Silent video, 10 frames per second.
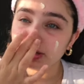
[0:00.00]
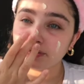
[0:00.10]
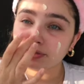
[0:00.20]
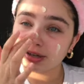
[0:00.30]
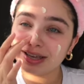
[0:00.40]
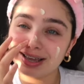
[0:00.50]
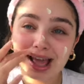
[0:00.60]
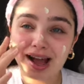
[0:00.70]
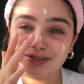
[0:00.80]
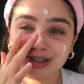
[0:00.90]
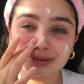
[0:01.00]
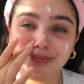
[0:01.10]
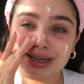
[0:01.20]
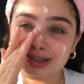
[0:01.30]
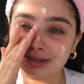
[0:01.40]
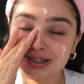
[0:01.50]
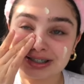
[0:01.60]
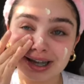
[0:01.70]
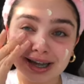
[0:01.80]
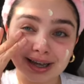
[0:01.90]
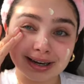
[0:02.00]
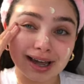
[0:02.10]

after he, after he plays outside.